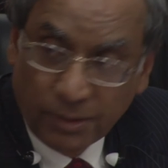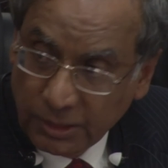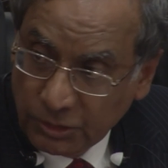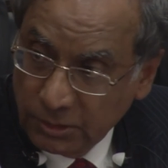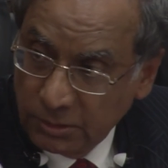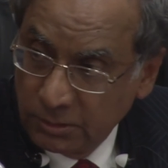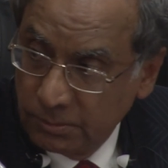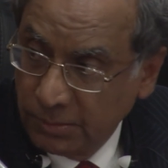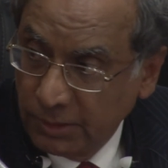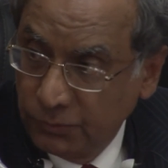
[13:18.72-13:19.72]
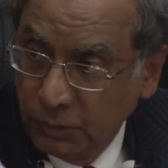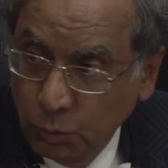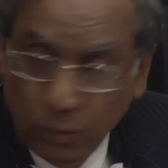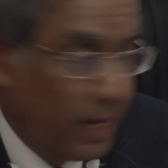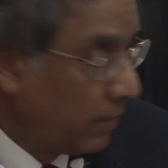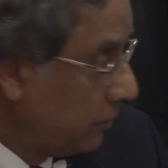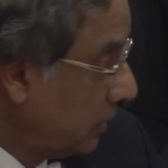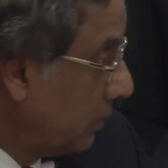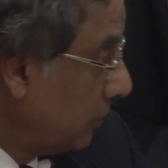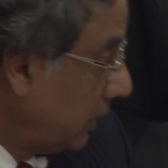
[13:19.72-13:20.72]
relations, but we do have
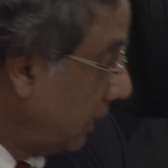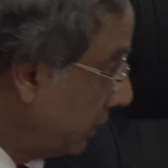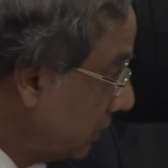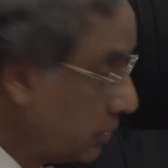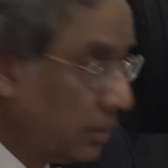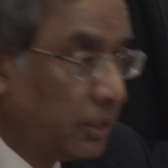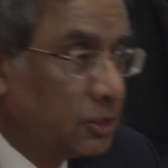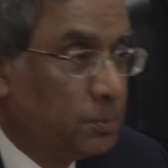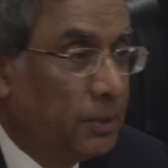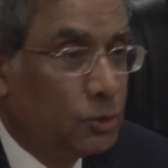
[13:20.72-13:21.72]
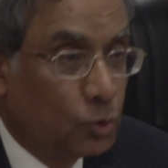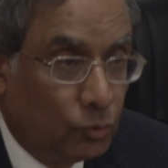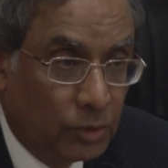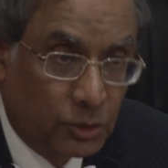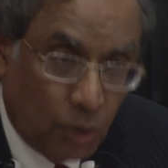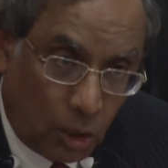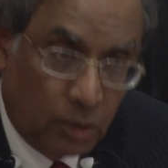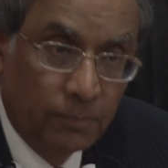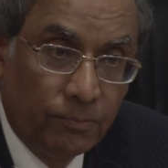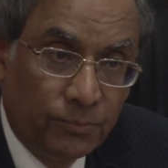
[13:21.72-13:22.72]
in our delegation experts who will
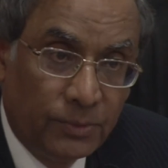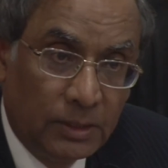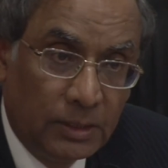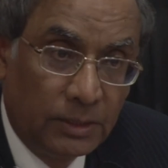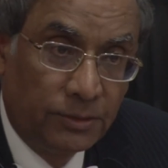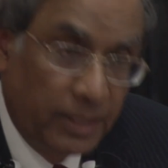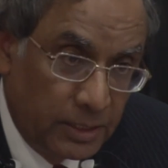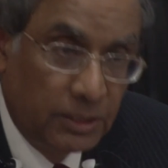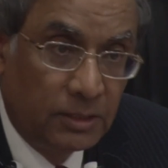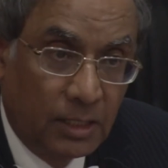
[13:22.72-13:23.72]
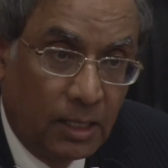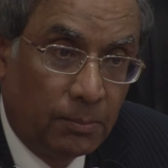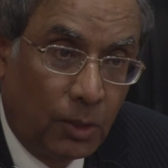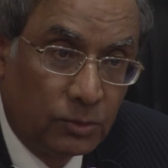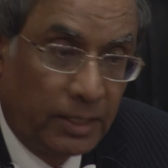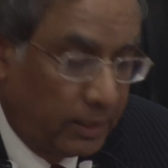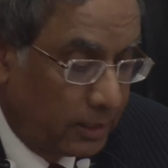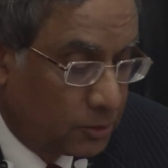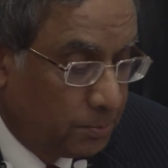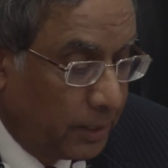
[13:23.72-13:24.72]
talk in great detail about that
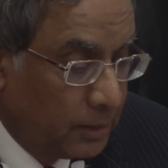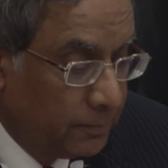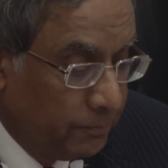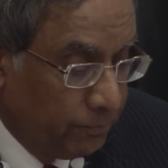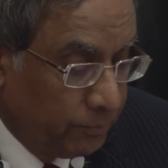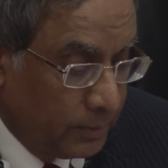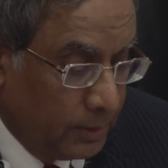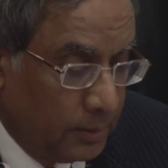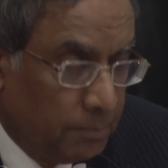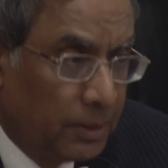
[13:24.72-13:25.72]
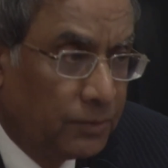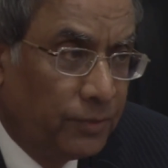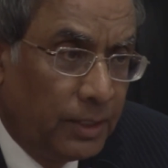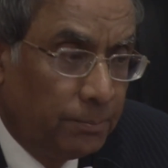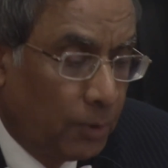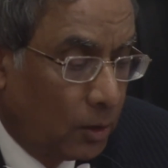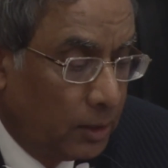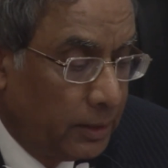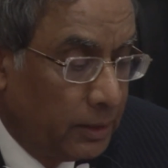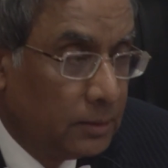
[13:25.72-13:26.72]
aspect. But very
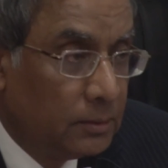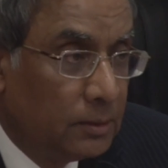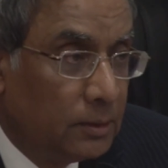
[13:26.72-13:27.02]
broadly,